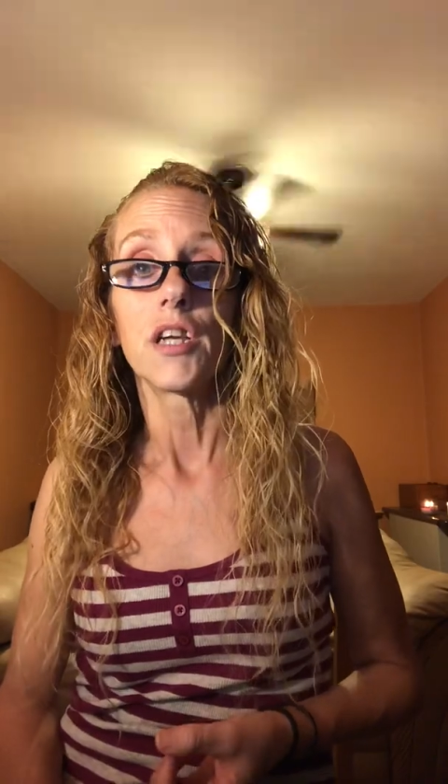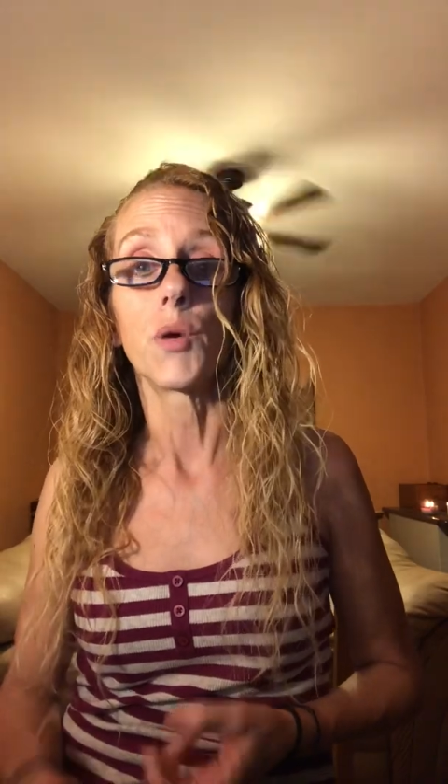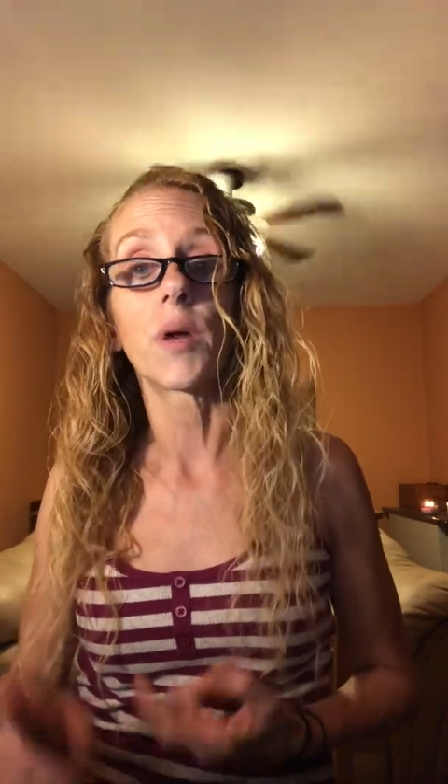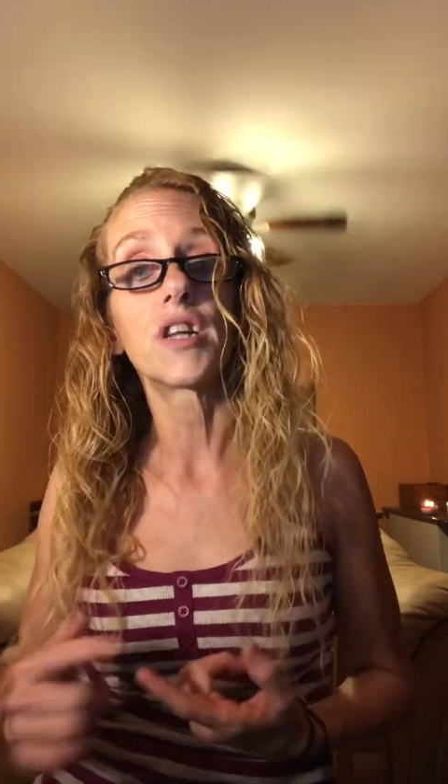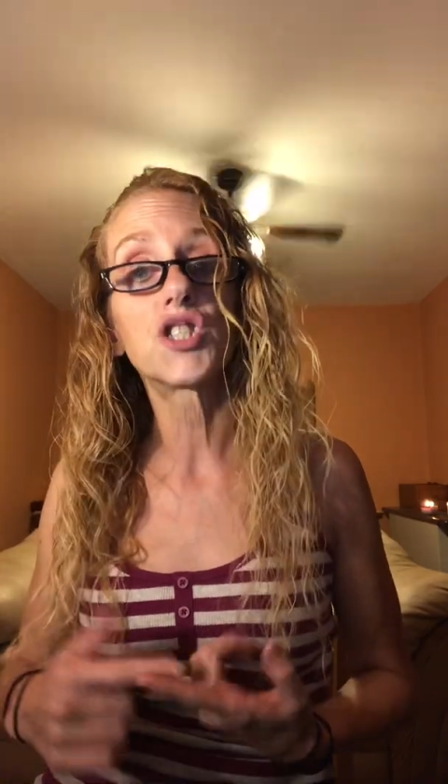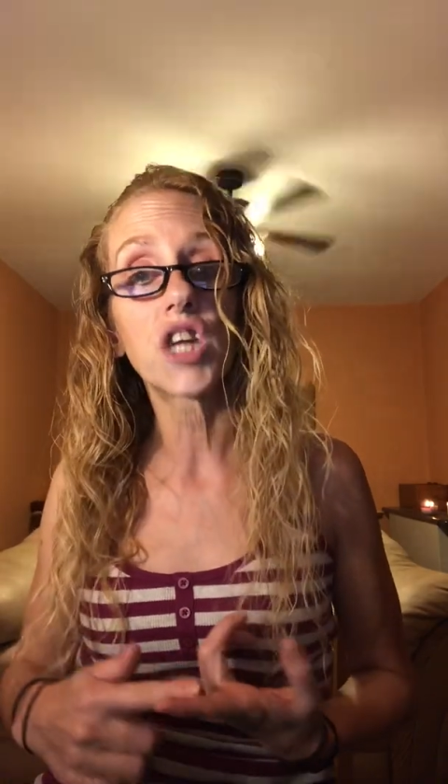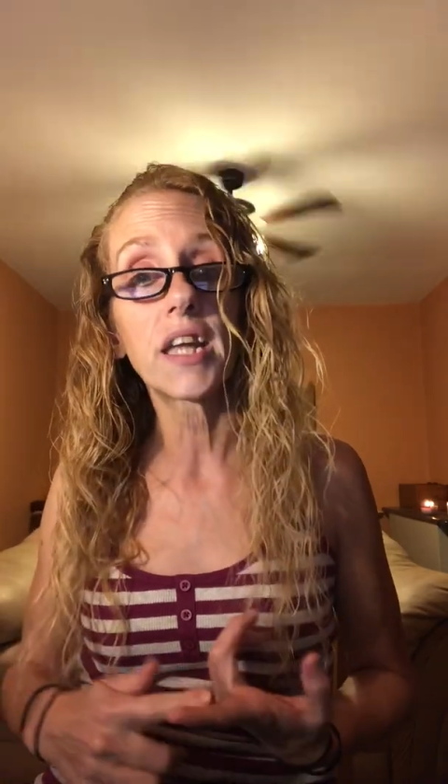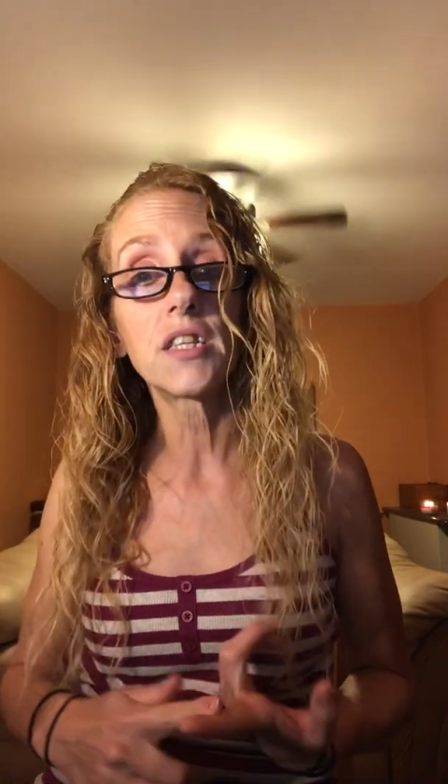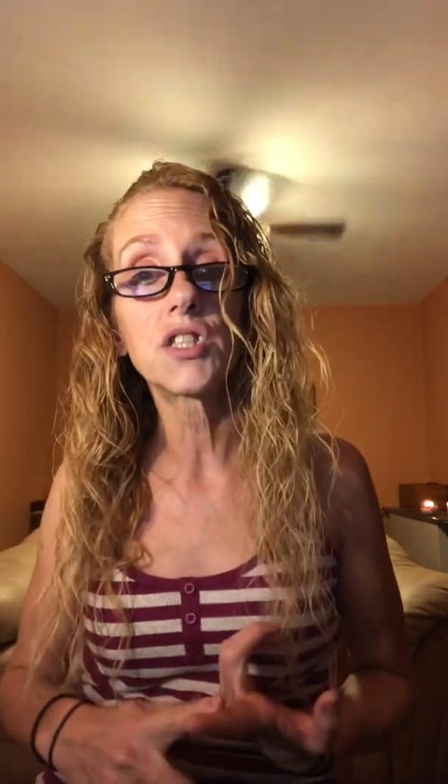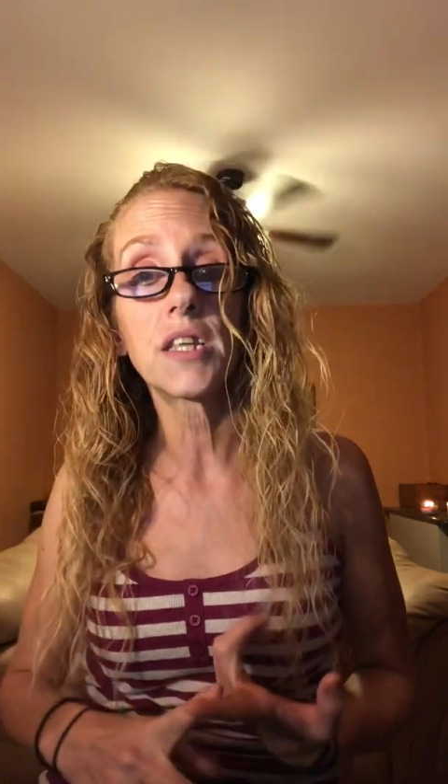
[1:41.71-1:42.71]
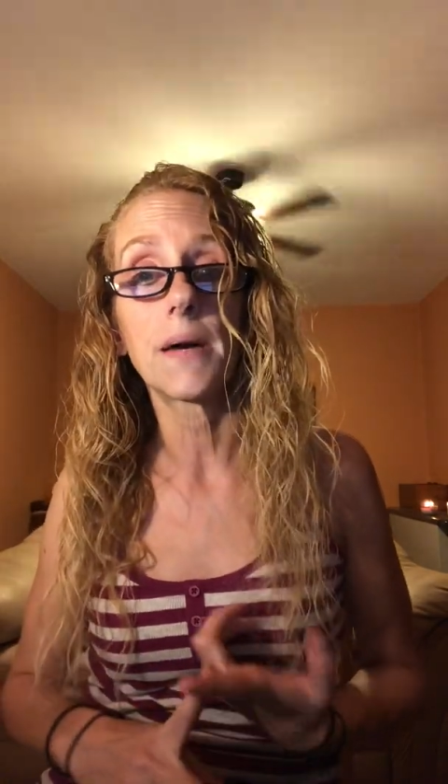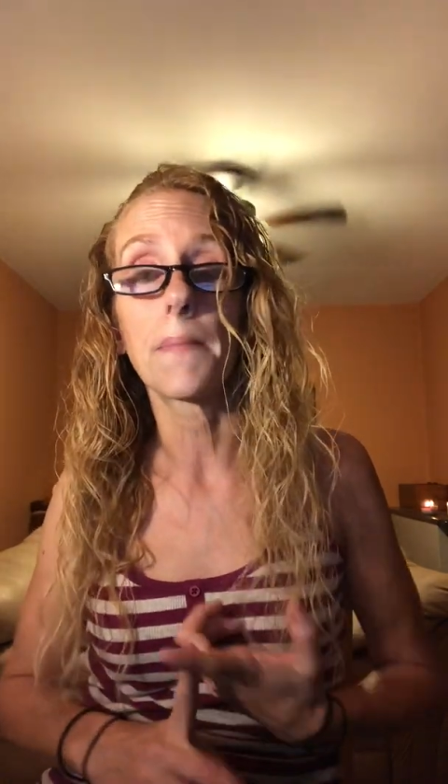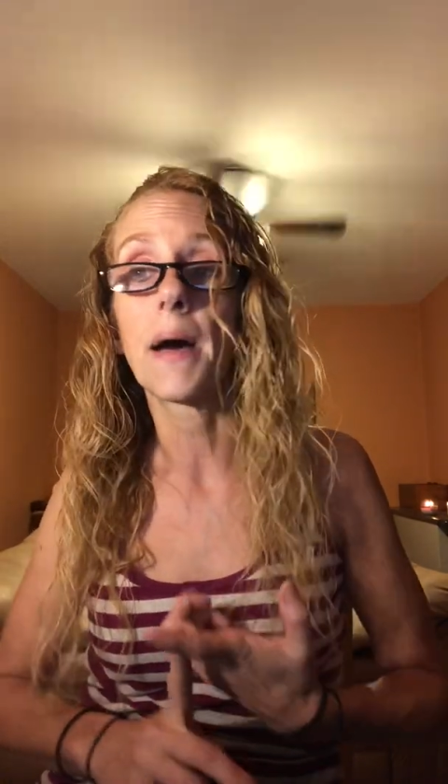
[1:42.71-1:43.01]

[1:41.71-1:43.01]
you want to change that